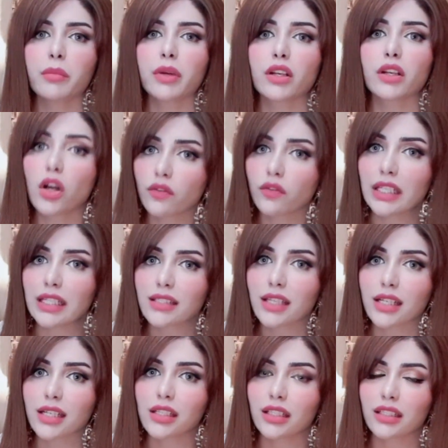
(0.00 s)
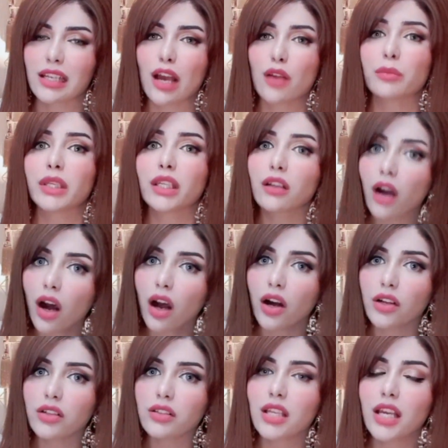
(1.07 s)
but not really settling down,
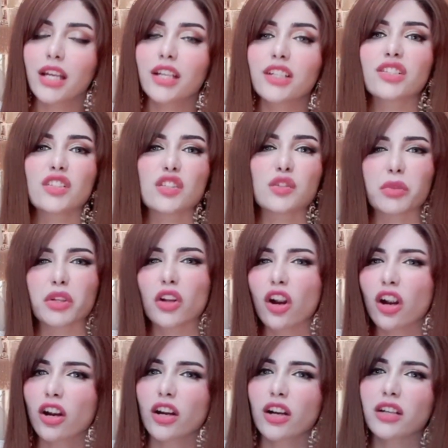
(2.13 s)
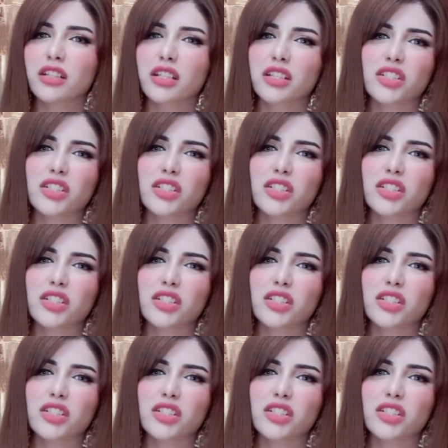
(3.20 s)
because she's been hurt.